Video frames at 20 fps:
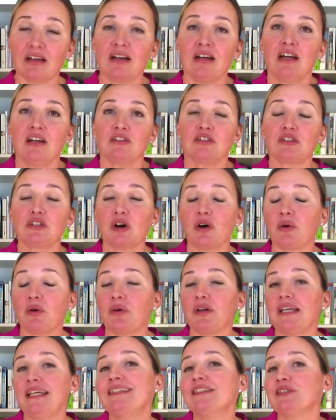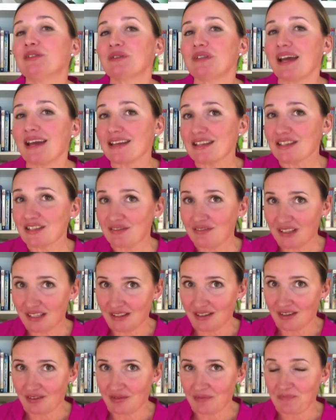So in today's
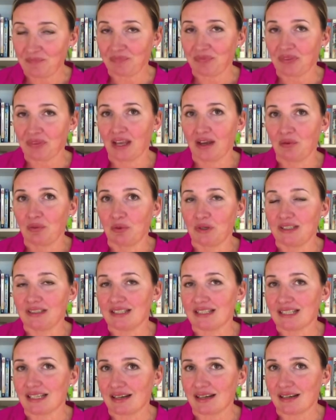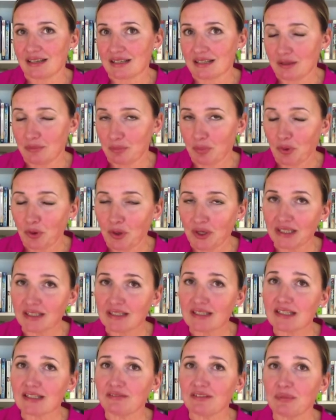video, we discussed the importance
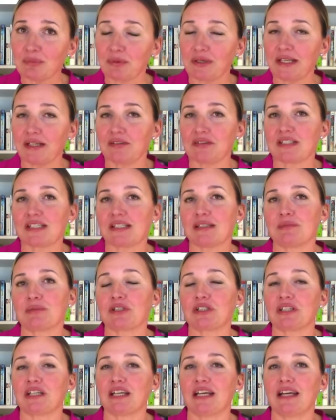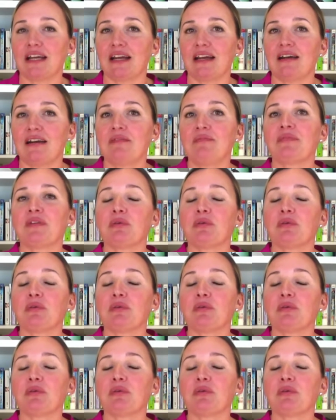of the preconception care.